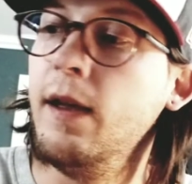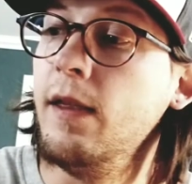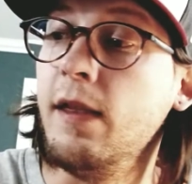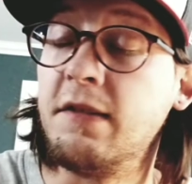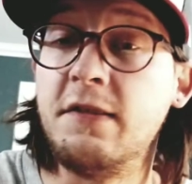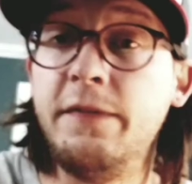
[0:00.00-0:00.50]

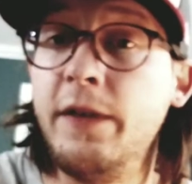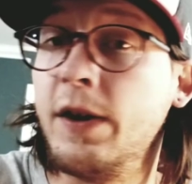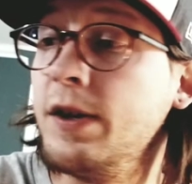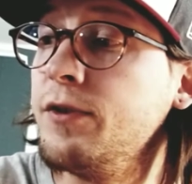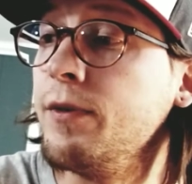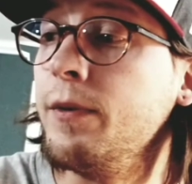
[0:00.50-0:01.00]
That's the
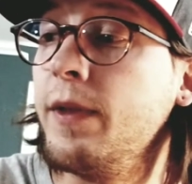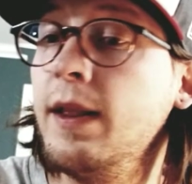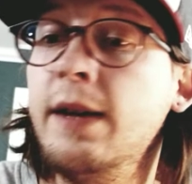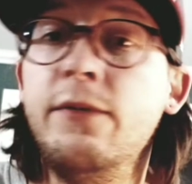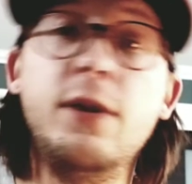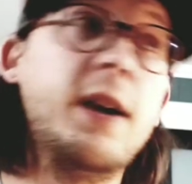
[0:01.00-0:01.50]
fucking truth. I
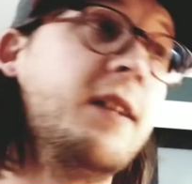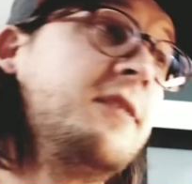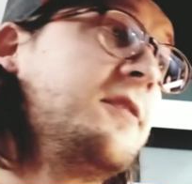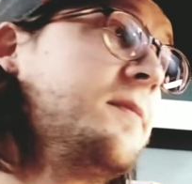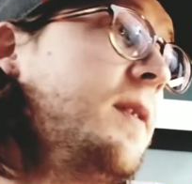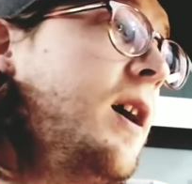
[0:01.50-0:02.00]
love you
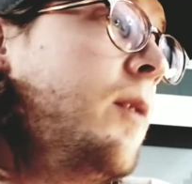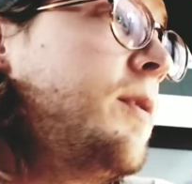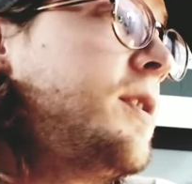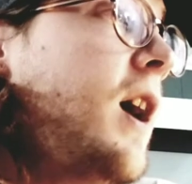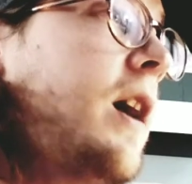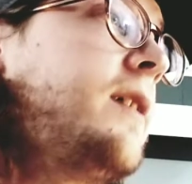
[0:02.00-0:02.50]
guys. I will
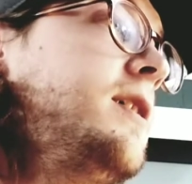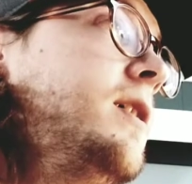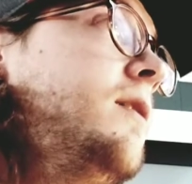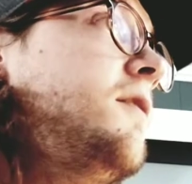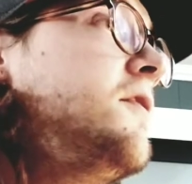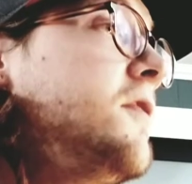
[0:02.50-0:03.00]
talk to
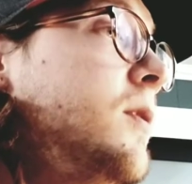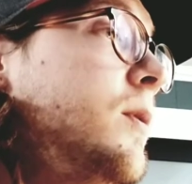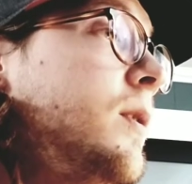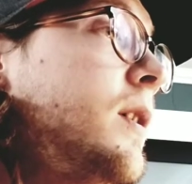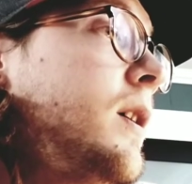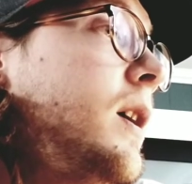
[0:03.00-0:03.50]
you
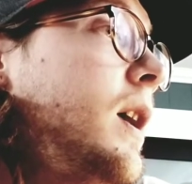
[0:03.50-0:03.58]
soon.